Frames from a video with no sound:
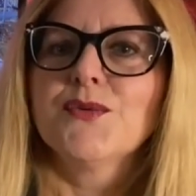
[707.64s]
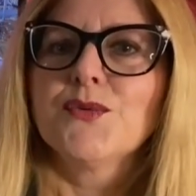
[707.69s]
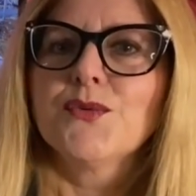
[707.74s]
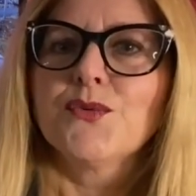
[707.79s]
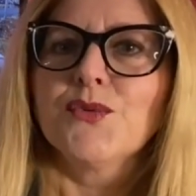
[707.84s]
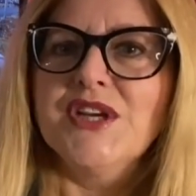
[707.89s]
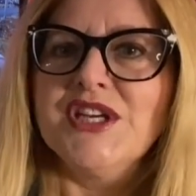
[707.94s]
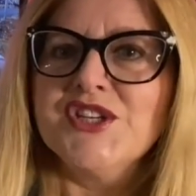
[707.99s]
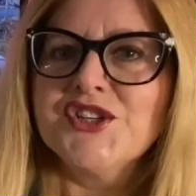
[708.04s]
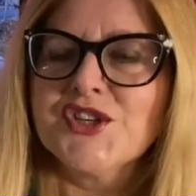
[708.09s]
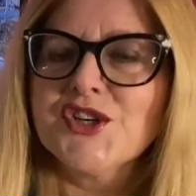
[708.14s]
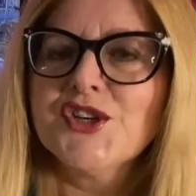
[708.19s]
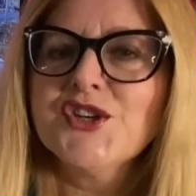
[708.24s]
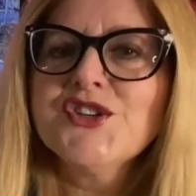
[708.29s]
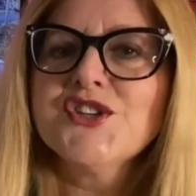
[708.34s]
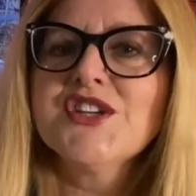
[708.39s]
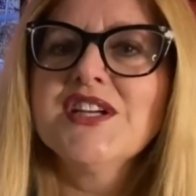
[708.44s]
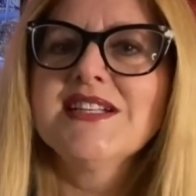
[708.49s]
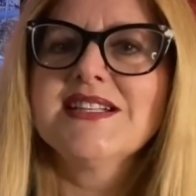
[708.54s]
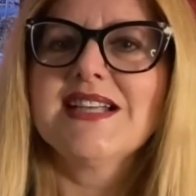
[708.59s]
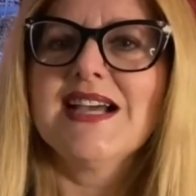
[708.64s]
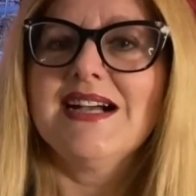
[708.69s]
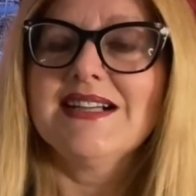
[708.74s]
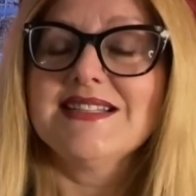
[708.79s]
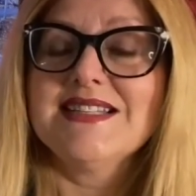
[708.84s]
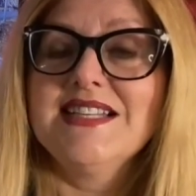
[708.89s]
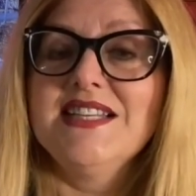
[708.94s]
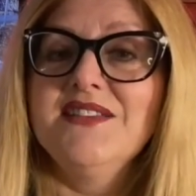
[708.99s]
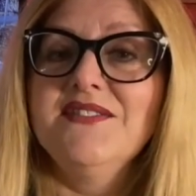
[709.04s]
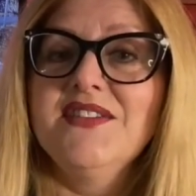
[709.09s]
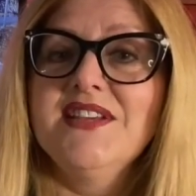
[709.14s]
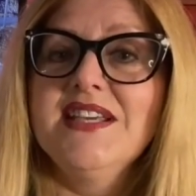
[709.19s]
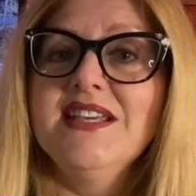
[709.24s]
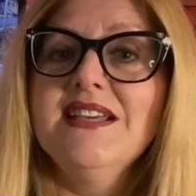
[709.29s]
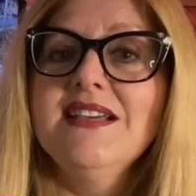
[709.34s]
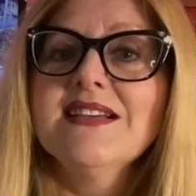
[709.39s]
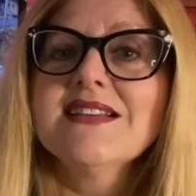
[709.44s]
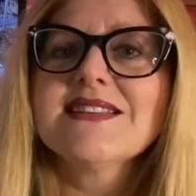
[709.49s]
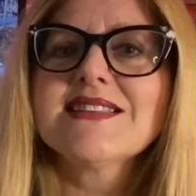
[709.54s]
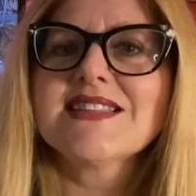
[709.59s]

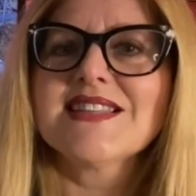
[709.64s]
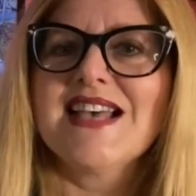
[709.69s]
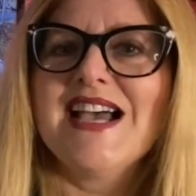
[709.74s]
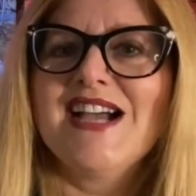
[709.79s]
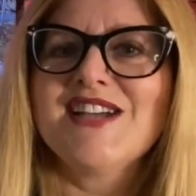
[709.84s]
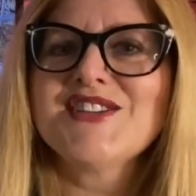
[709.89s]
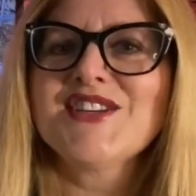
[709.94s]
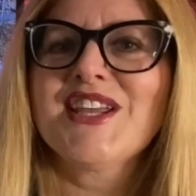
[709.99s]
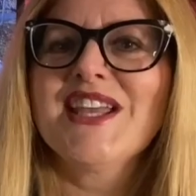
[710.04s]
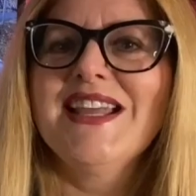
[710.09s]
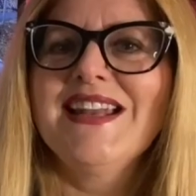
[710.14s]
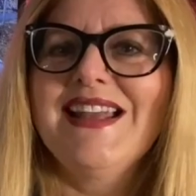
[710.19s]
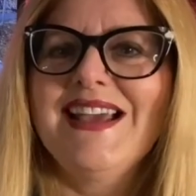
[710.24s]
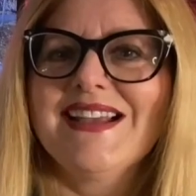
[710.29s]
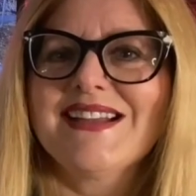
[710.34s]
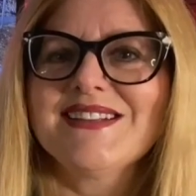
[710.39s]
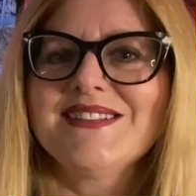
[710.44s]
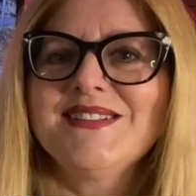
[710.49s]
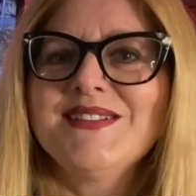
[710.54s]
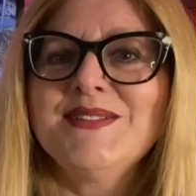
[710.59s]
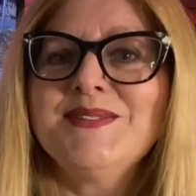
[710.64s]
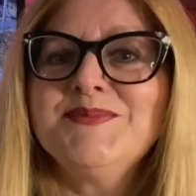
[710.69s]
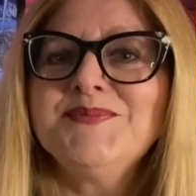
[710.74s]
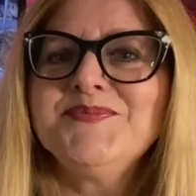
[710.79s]
rechurch.tv/connect.